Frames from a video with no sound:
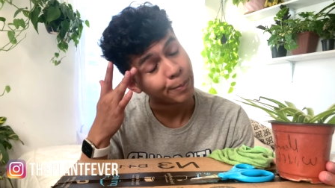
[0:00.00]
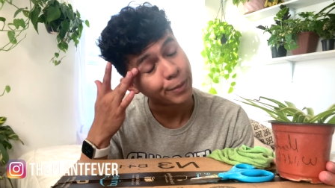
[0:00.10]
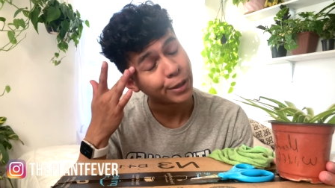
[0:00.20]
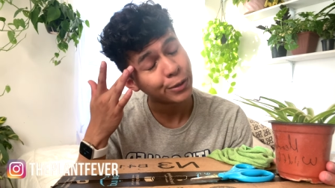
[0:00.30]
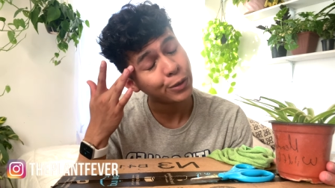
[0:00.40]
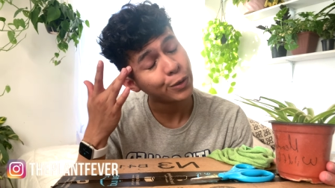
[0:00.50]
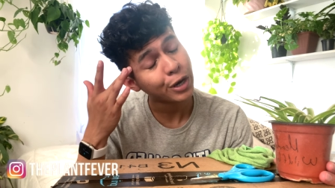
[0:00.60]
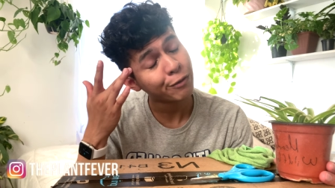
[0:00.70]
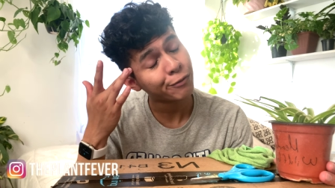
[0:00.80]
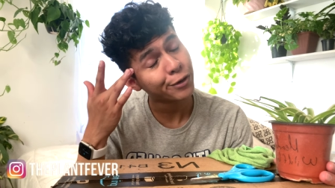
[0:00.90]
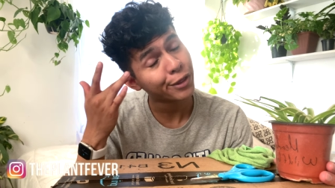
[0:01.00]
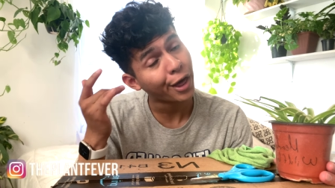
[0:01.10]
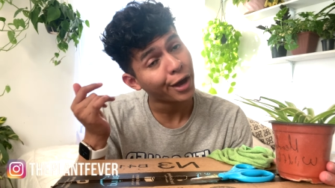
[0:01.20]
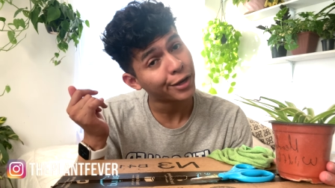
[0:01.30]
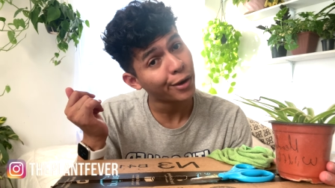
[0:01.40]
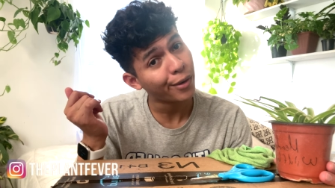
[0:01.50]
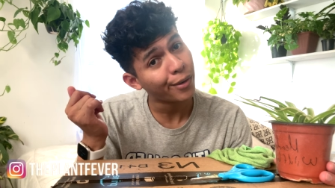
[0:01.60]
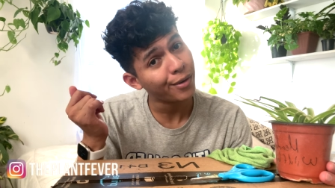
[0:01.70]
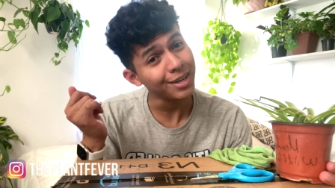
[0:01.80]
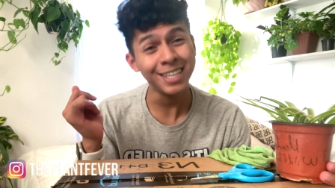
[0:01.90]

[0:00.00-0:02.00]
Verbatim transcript: Be on the lookout for that, y'all.